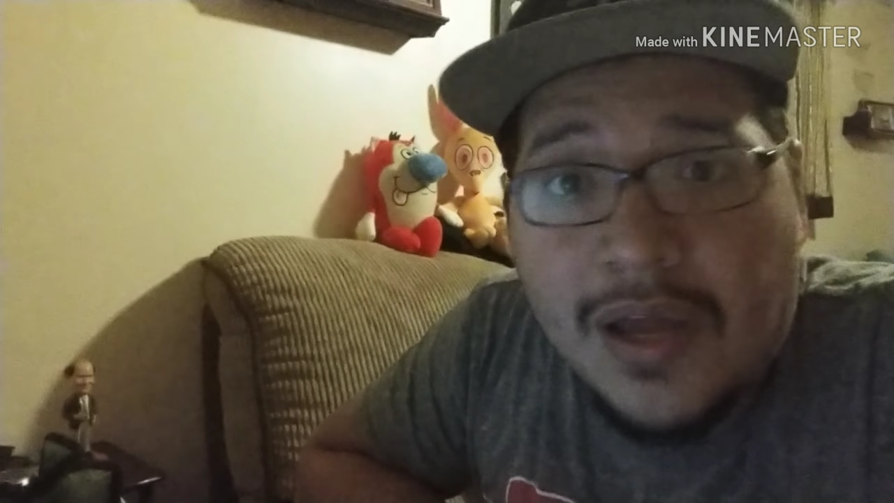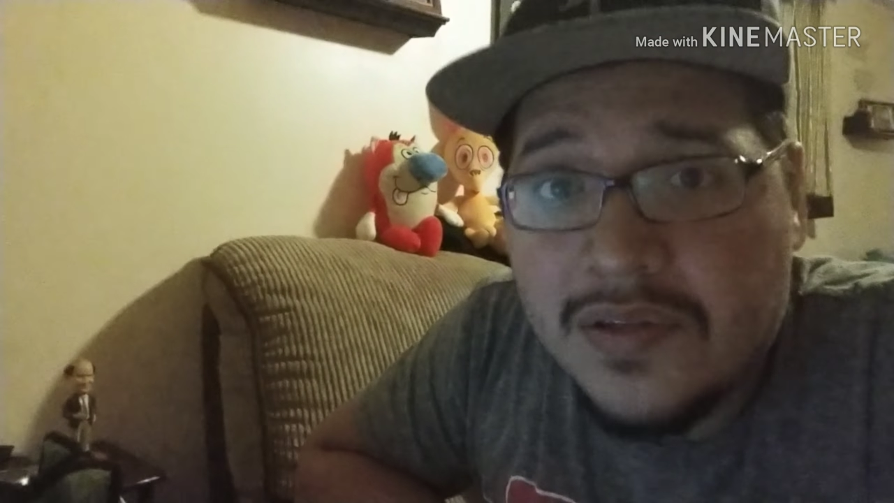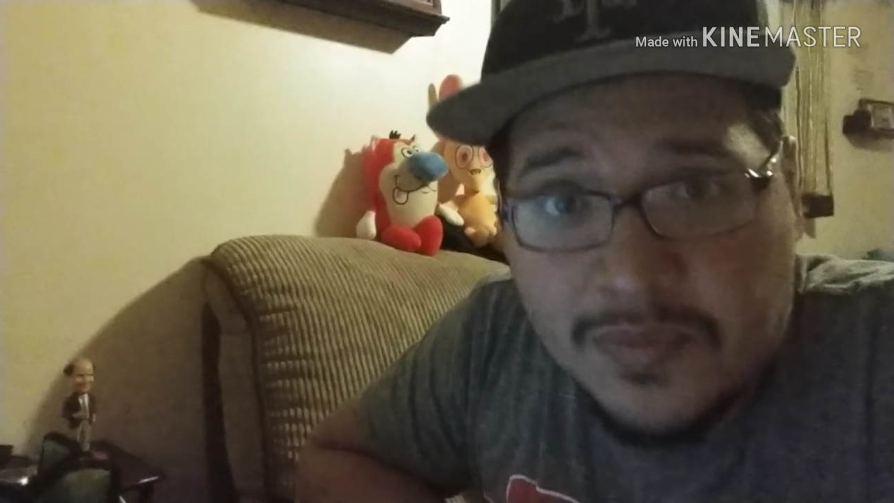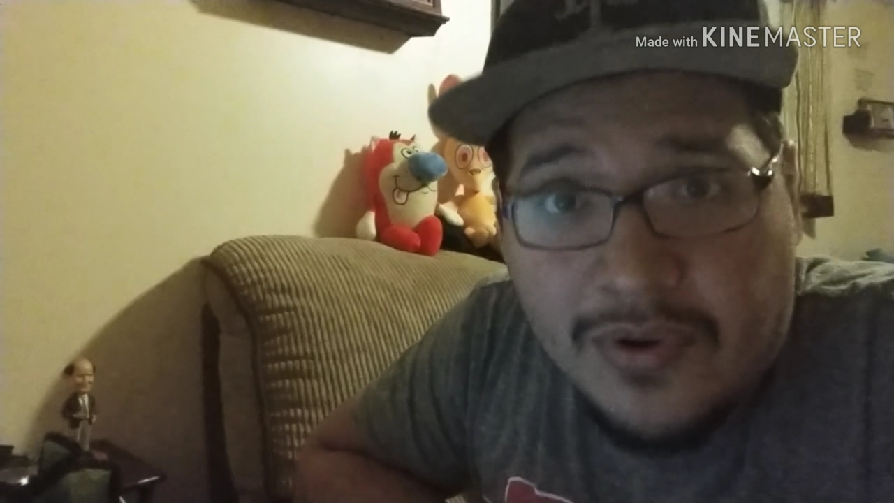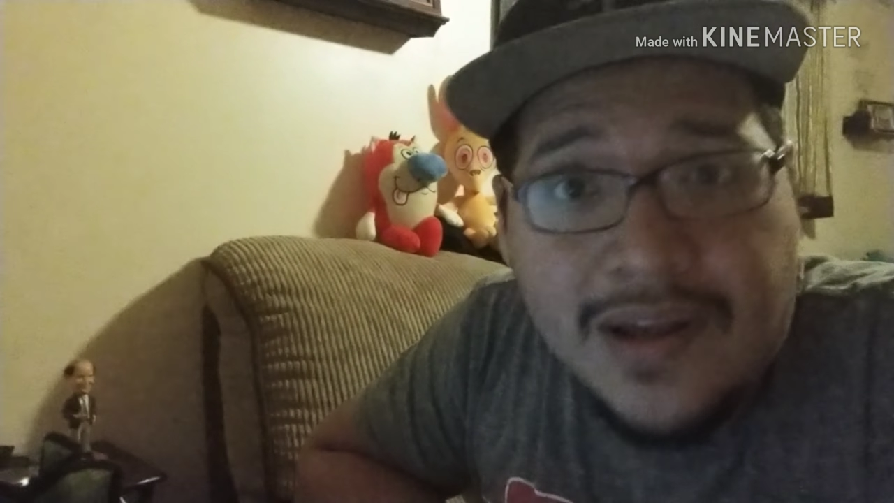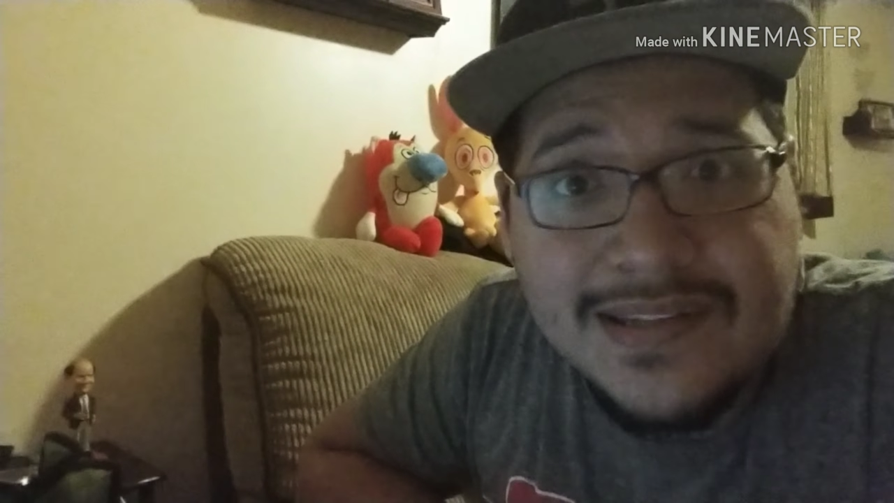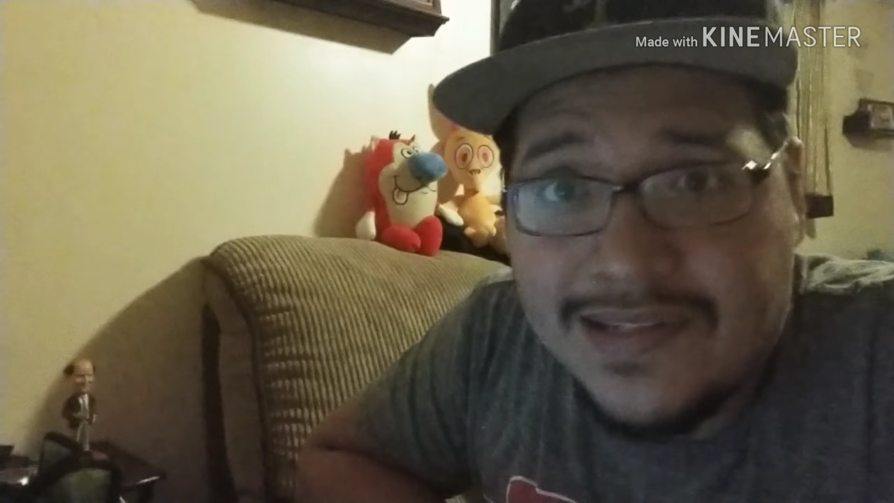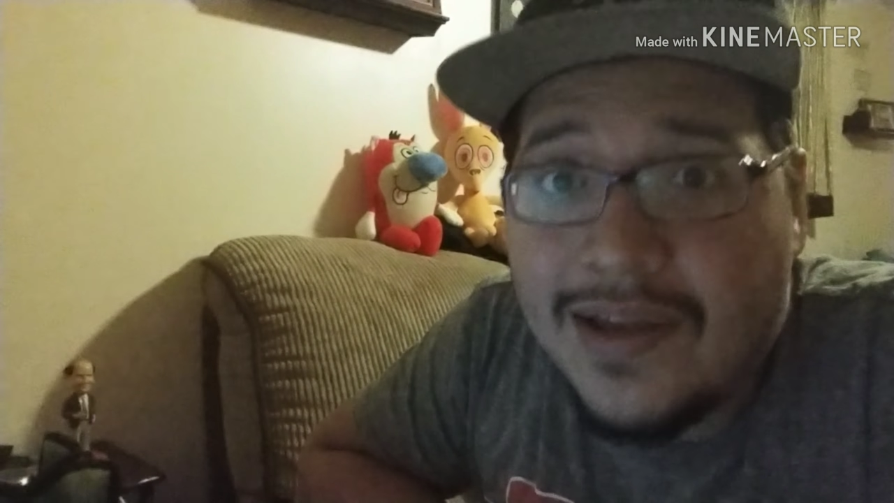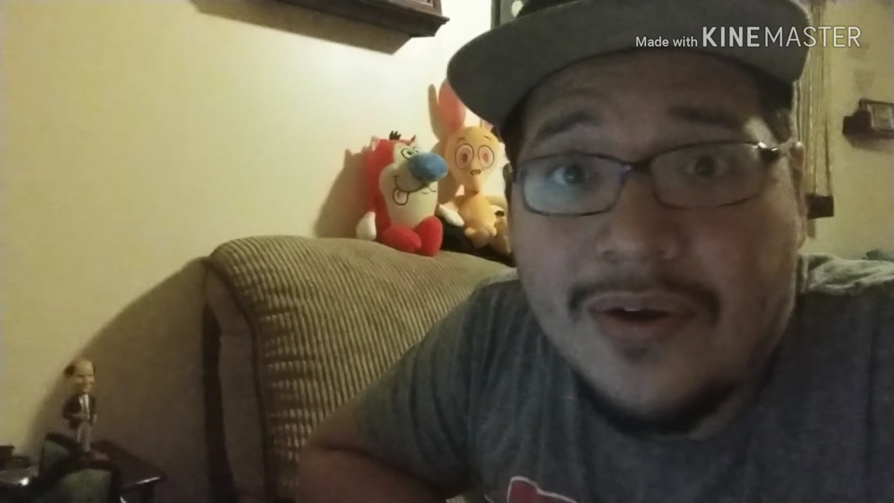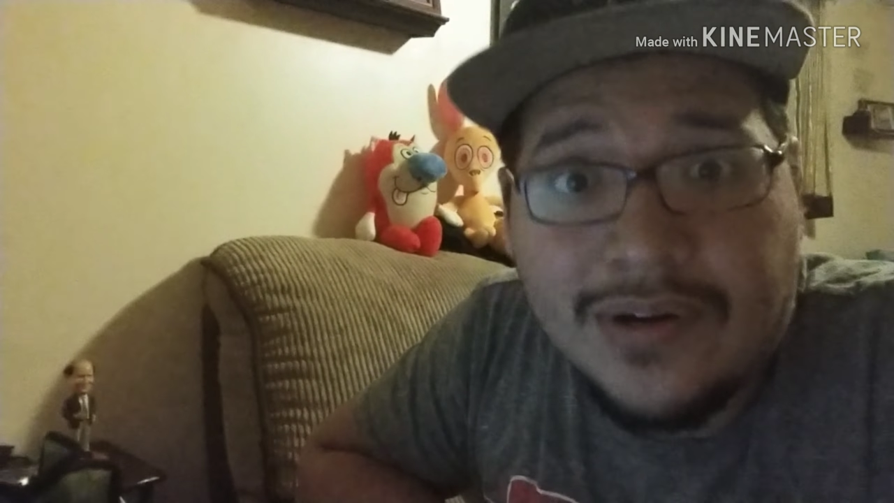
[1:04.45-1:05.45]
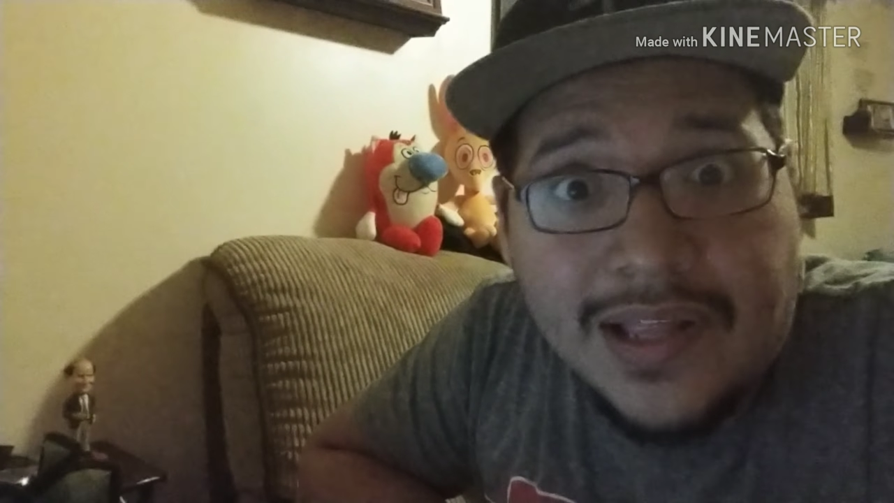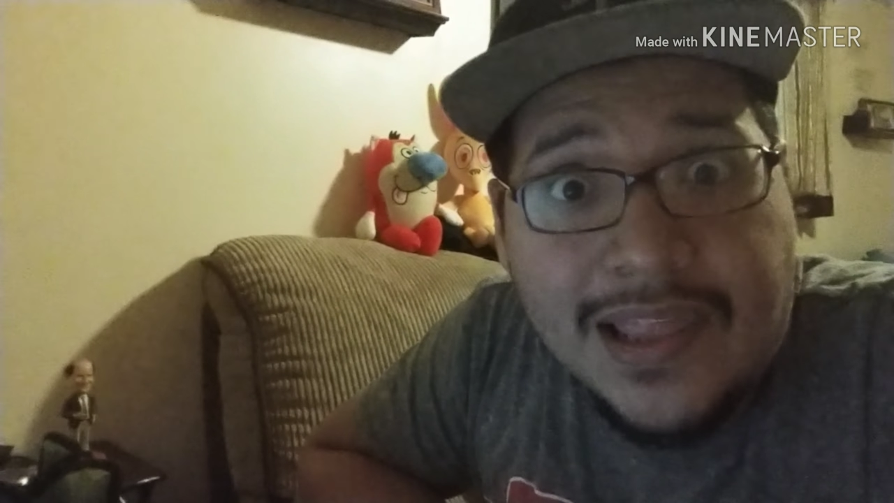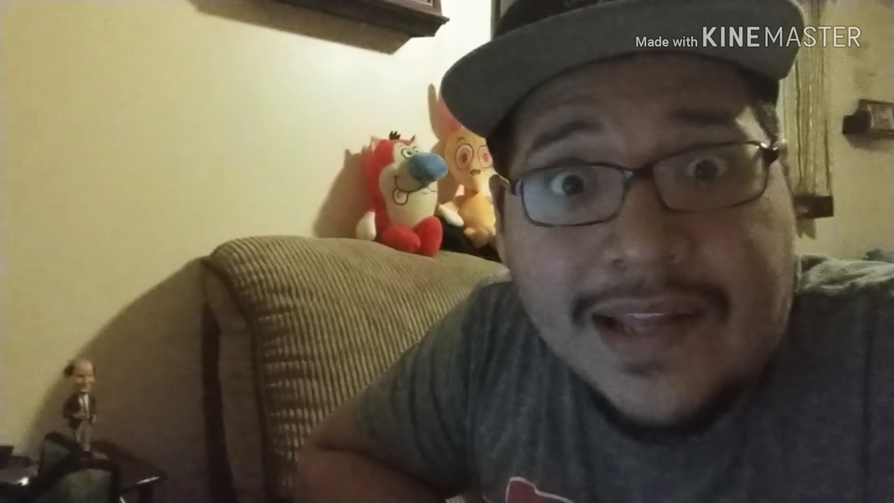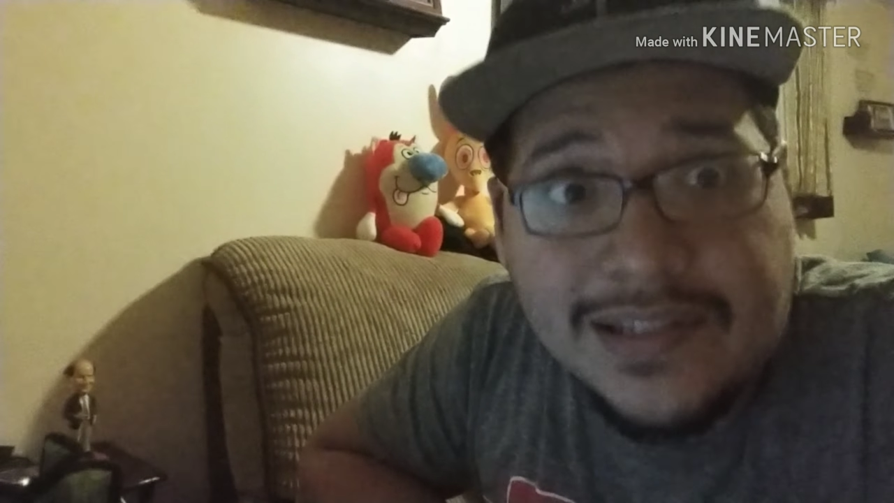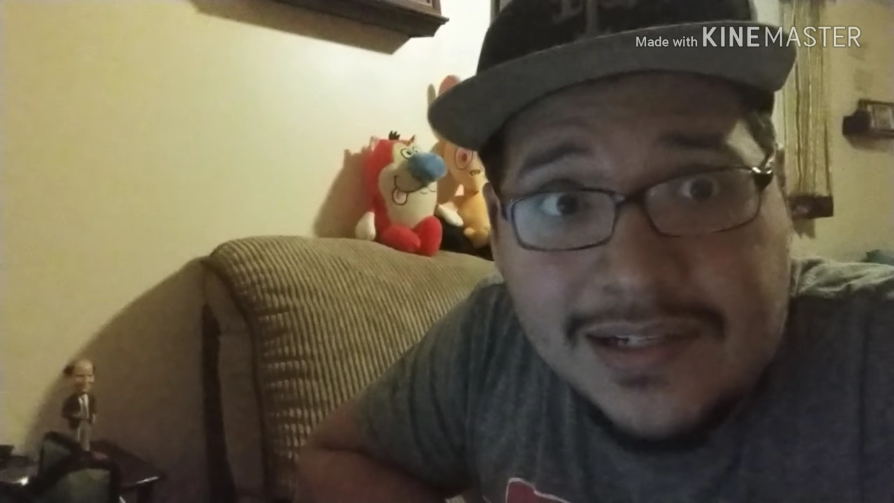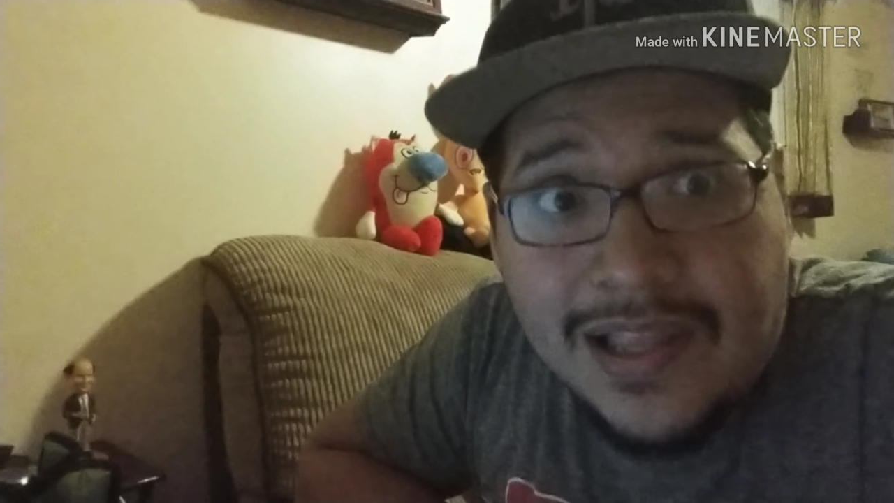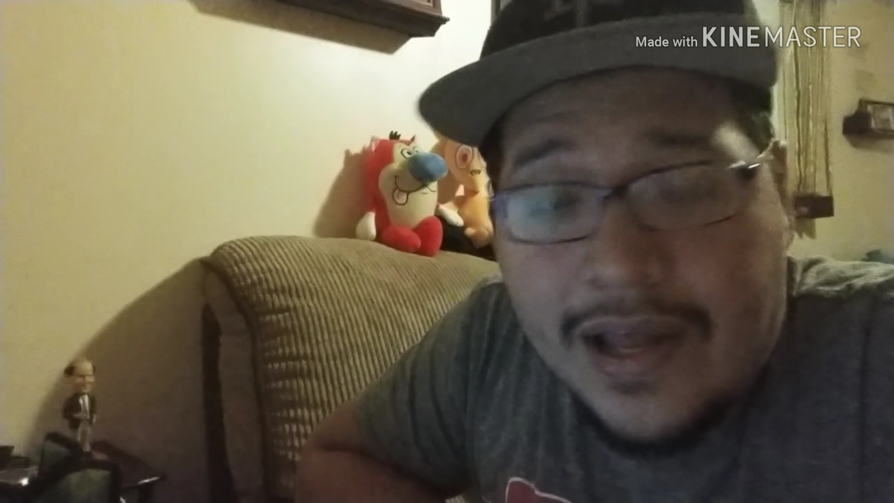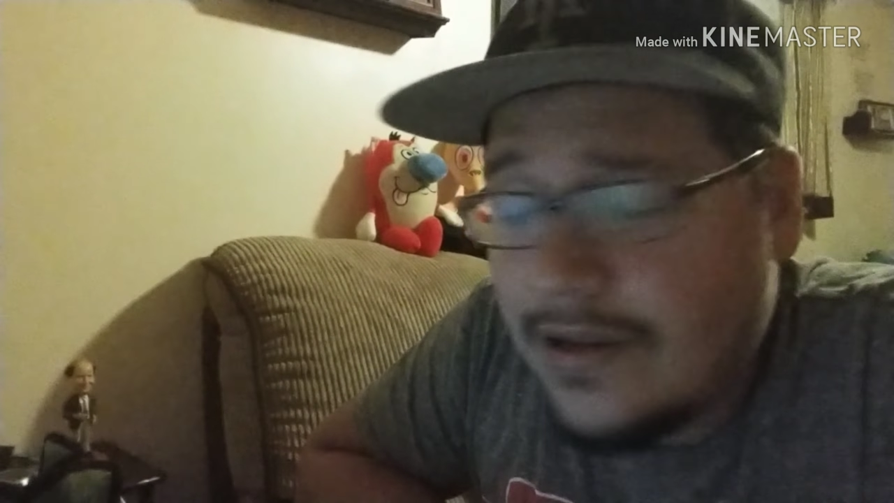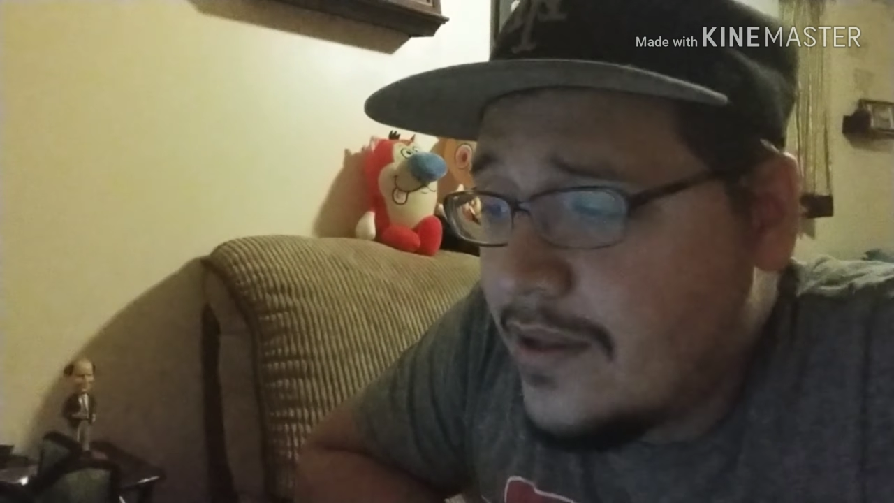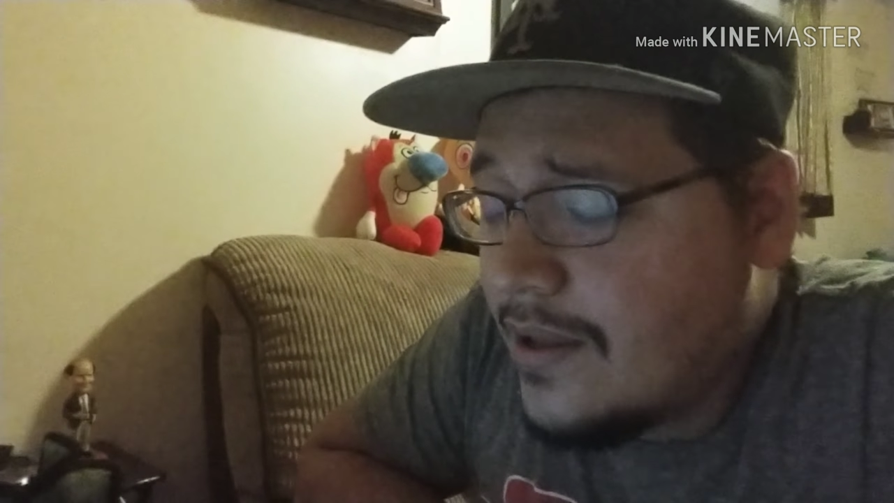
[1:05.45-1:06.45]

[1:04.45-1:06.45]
I was surprised as hell, and I liked it a lot.